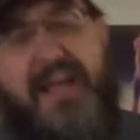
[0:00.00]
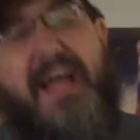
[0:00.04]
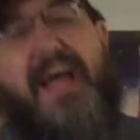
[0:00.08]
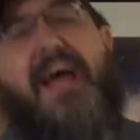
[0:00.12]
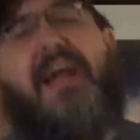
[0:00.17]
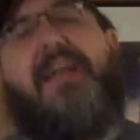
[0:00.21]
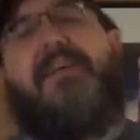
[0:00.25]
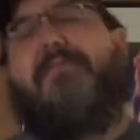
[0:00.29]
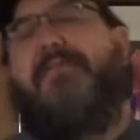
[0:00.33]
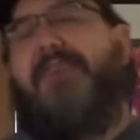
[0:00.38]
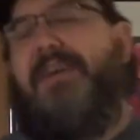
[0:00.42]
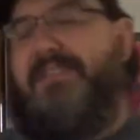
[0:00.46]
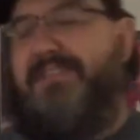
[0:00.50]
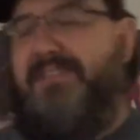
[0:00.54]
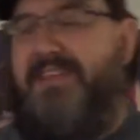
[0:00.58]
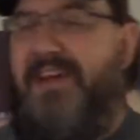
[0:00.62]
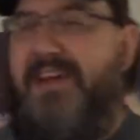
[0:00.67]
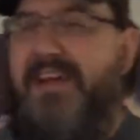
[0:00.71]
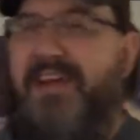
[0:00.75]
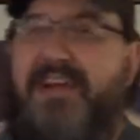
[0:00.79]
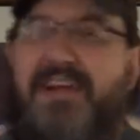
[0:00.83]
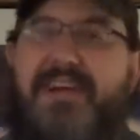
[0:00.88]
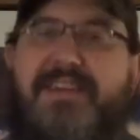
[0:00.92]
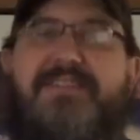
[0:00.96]
Anyways,
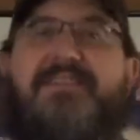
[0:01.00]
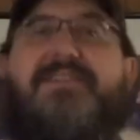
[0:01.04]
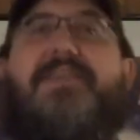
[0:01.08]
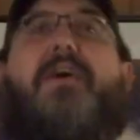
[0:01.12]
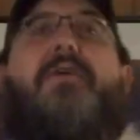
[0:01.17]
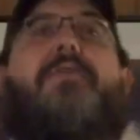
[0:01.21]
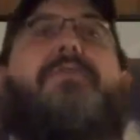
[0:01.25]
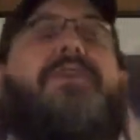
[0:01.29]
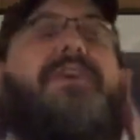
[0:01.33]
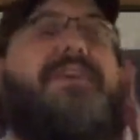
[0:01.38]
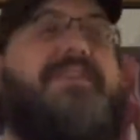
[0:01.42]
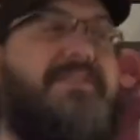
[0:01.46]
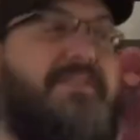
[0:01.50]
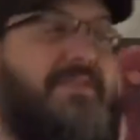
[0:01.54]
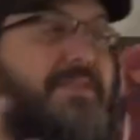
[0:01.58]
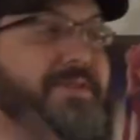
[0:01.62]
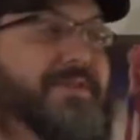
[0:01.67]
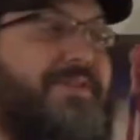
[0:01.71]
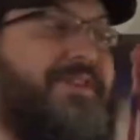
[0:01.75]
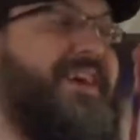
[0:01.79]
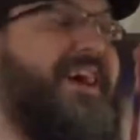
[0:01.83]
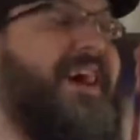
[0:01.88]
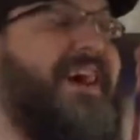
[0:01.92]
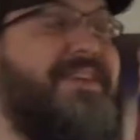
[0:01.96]
so this
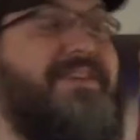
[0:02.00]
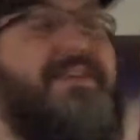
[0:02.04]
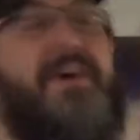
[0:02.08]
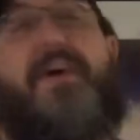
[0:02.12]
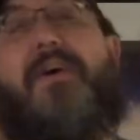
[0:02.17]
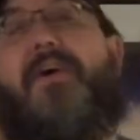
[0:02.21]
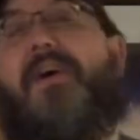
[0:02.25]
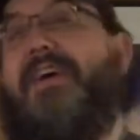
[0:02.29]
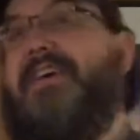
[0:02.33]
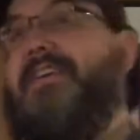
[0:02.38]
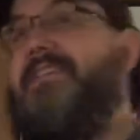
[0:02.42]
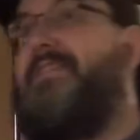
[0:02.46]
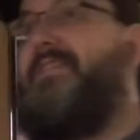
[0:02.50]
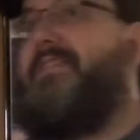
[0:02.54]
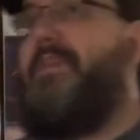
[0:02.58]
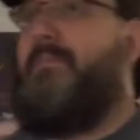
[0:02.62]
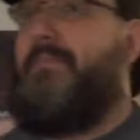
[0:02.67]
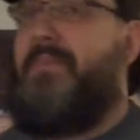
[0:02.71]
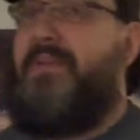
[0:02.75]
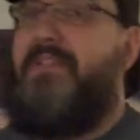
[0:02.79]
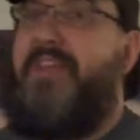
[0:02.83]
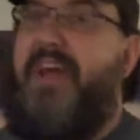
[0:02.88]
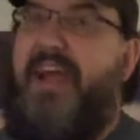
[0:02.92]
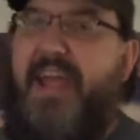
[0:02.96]
good guy doll ends
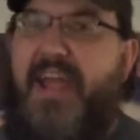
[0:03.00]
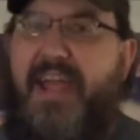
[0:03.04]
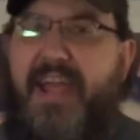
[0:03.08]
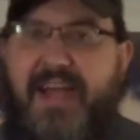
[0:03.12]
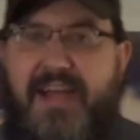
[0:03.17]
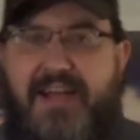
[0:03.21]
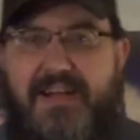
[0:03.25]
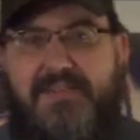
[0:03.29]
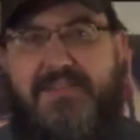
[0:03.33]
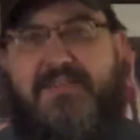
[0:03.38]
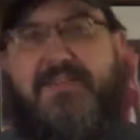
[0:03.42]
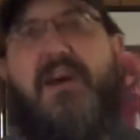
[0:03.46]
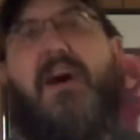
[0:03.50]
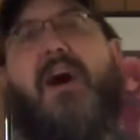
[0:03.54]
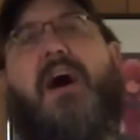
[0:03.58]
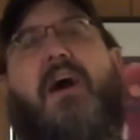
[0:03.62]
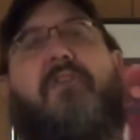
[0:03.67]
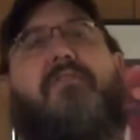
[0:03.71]
up in the hands